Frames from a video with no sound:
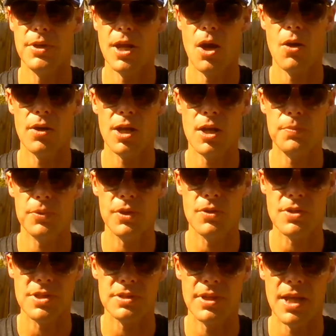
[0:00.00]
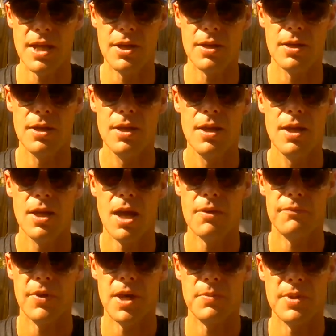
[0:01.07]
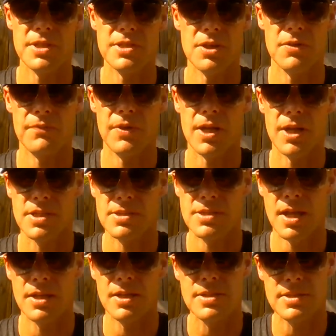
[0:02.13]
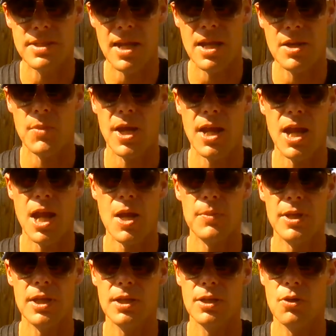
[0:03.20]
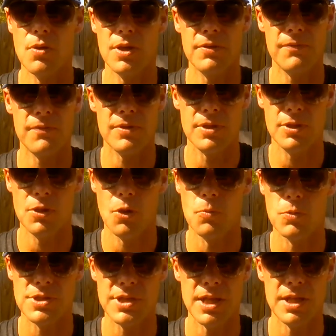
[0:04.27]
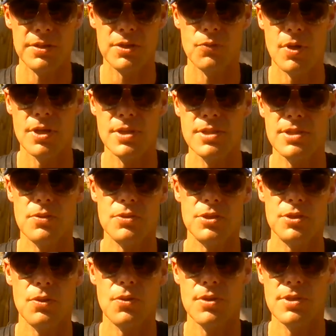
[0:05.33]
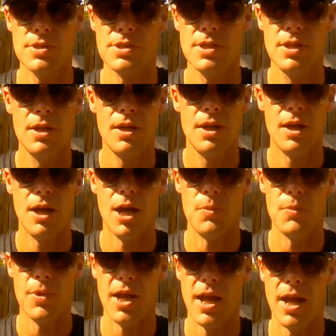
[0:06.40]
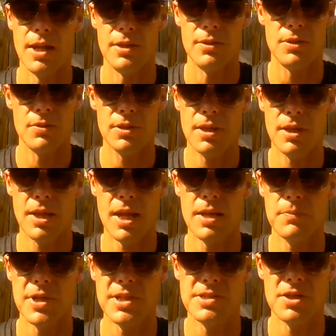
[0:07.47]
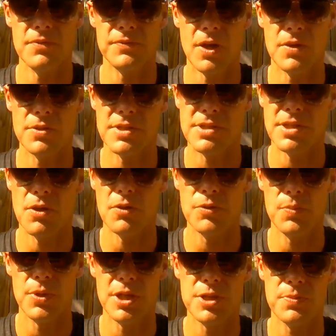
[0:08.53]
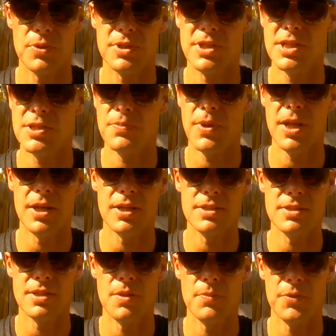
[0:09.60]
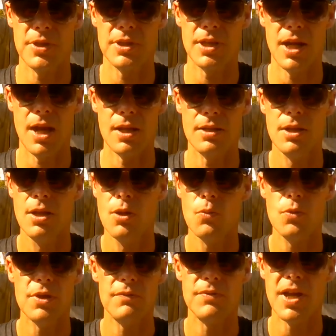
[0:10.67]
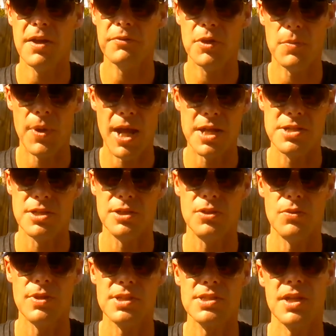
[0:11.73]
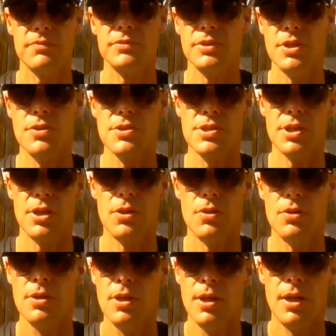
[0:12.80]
Now, a couple years later, I find myself on an extended stay in Miami, going for almost daily runs outdoors, and getting myself down to South Beach, participating in something that I would have never imagined doing several years ago.